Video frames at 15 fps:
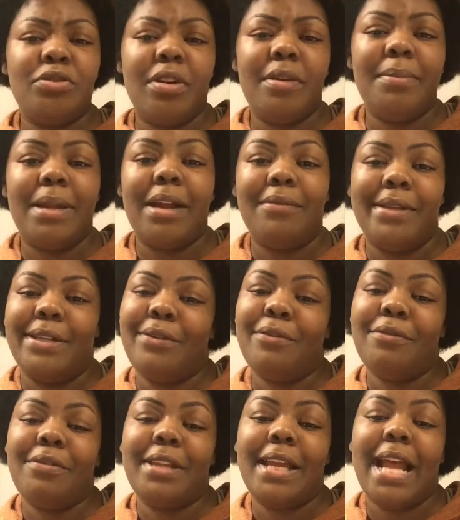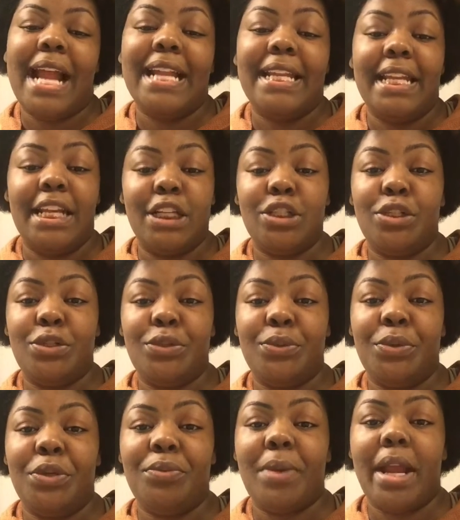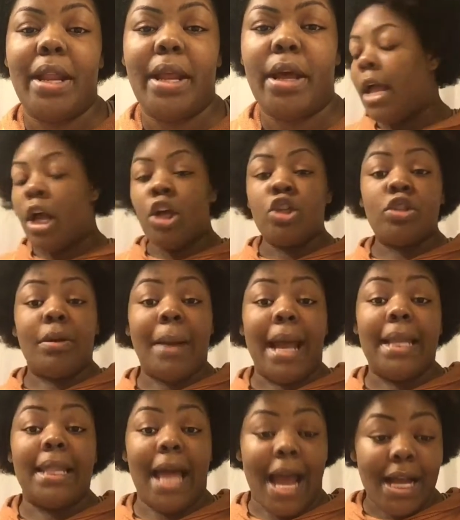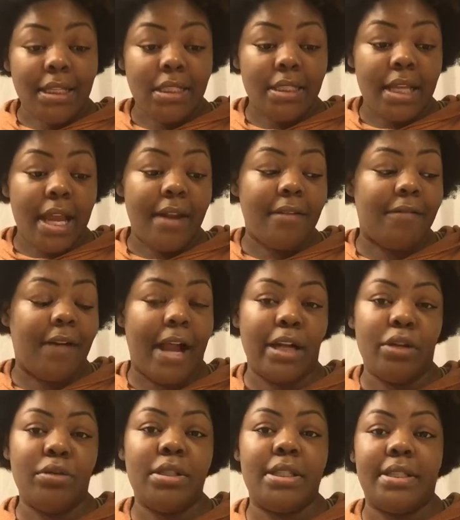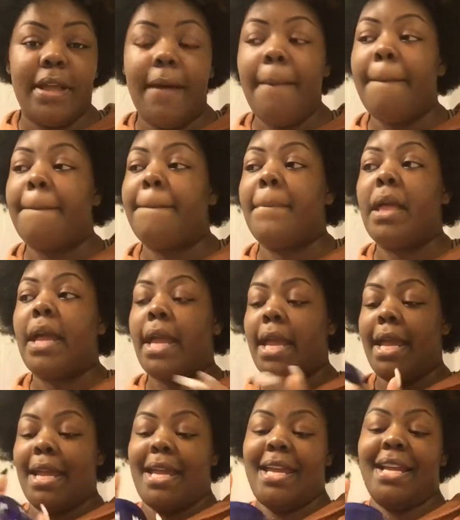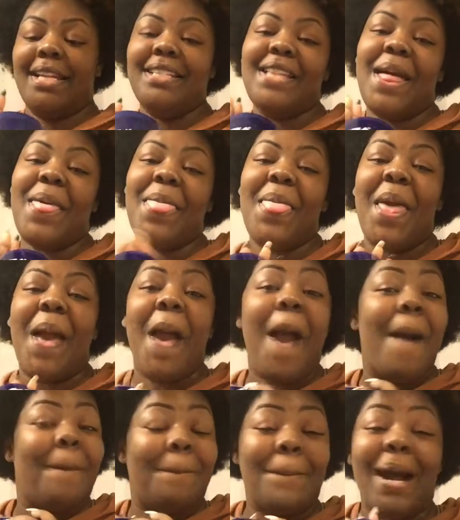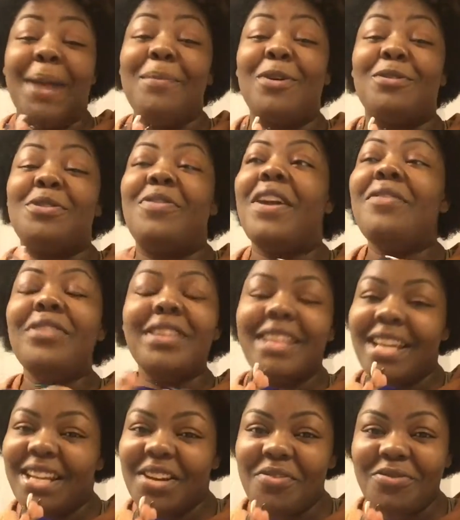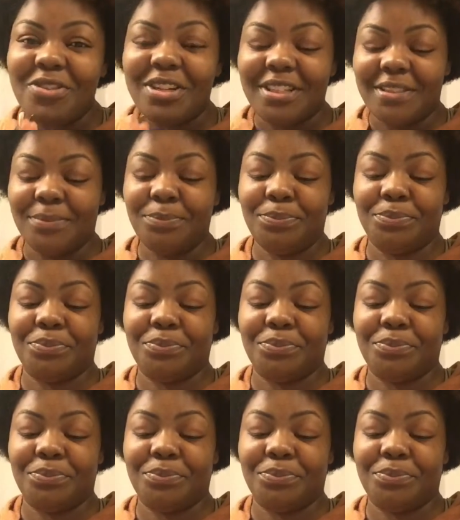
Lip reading: scrub, but I really don't feel like I need to do it right now. So my last and final step is my most favorite thing of all,